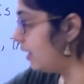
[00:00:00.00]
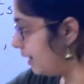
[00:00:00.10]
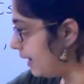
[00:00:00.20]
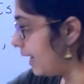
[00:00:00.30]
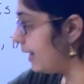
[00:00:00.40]

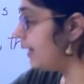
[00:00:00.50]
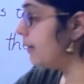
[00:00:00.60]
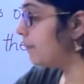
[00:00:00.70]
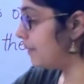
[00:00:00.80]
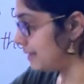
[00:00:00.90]
9
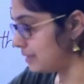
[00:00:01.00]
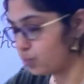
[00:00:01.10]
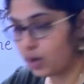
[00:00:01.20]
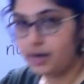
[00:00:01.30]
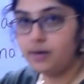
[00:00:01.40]
plus
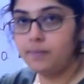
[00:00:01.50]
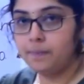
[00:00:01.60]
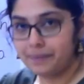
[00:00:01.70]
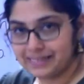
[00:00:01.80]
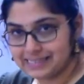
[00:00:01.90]
1
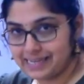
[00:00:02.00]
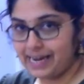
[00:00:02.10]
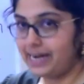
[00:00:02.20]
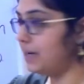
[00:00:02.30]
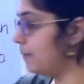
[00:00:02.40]
plus
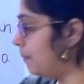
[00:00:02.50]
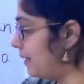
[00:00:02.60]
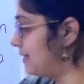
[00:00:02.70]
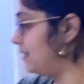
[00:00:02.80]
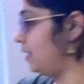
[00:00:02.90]
8
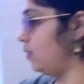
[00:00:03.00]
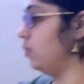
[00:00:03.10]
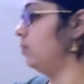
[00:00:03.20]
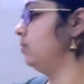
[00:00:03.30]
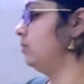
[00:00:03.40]
plus 0.
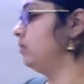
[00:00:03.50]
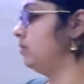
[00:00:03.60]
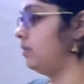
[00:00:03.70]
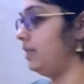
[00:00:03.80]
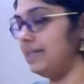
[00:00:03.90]

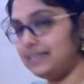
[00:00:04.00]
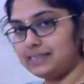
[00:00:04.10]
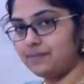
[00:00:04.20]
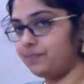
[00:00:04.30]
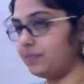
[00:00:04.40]

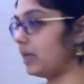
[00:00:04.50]
Yes?